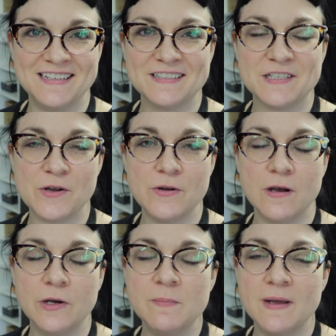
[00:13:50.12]
So
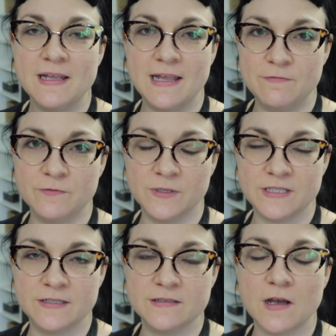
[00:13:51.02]
on my
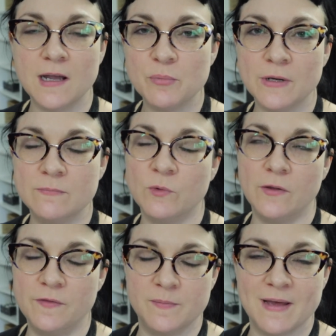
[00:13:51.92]
invoices, I print,
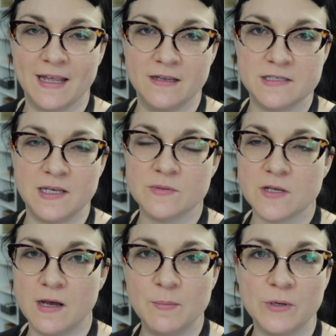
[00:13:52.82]
well, they're packing slips.
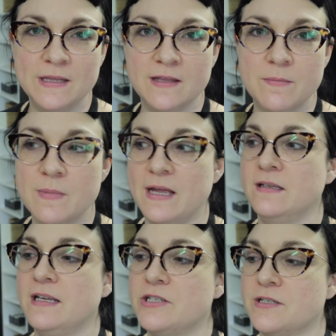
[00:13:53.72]
I print them
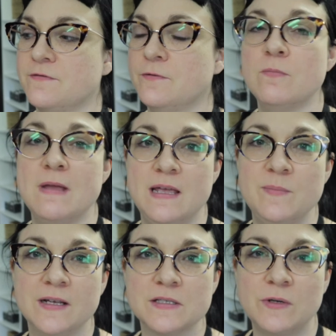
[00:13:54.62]
mainly just for me,
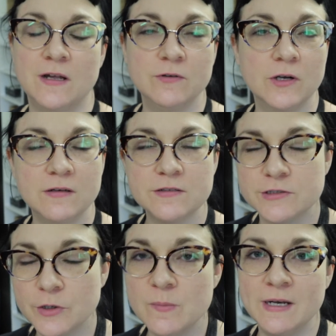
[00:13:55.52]
because when I've got
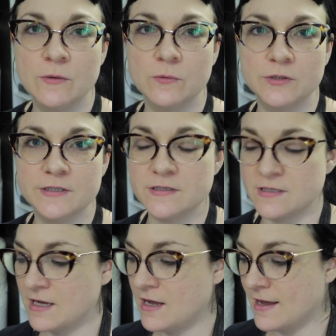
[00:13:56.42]
so many
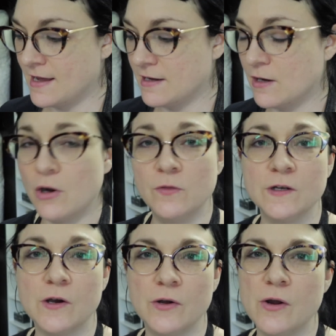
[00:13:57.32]
orders on the
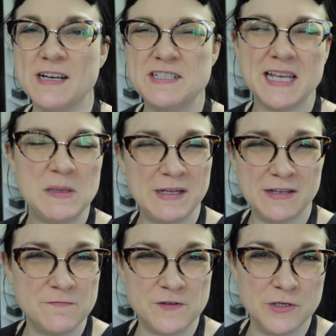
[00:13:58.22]
go, I just get a bit
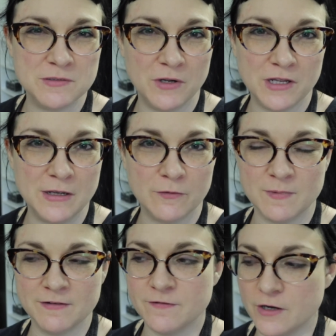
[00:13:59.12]
confused working off
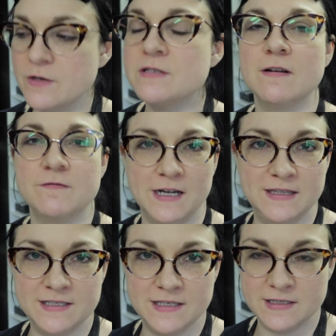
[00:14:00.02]
my phone. So I
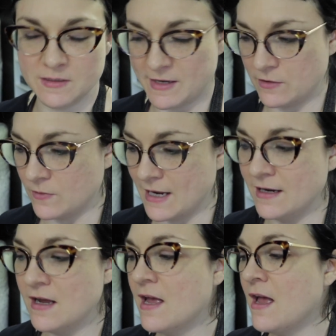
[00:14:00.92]
find this is the better way.